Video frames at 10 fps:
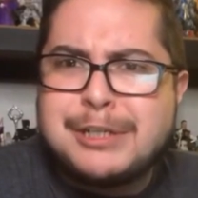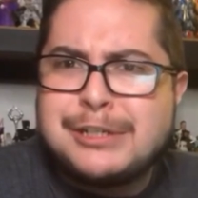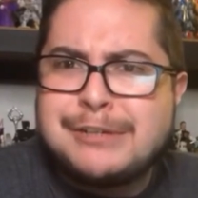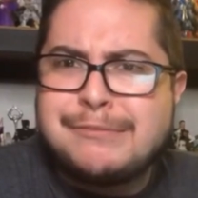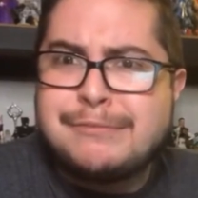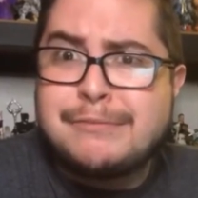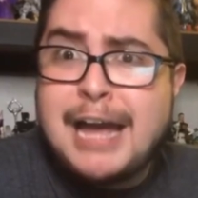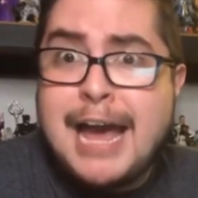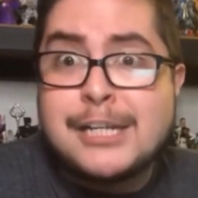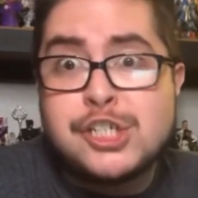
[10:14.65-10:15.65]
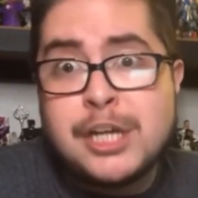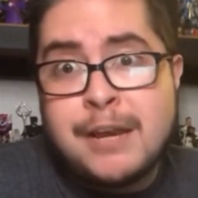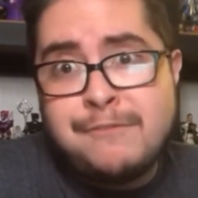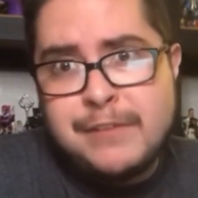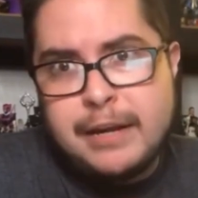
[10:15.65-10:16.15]
We could have had a
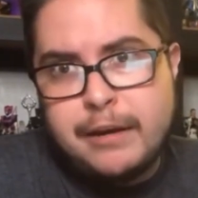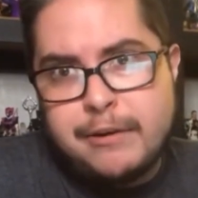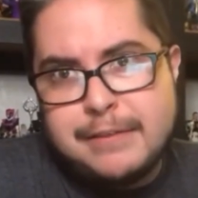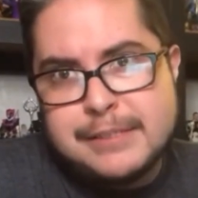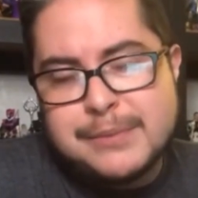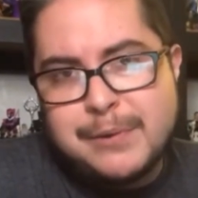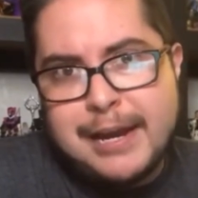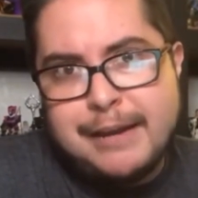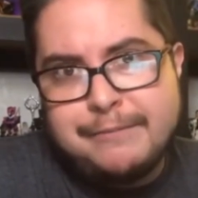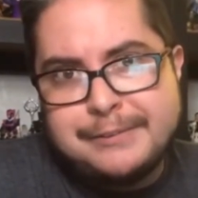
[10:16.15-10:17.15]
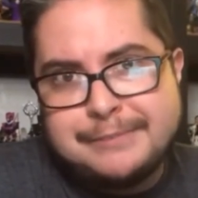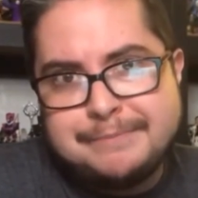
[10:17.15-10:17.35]
Gen figure in this wave,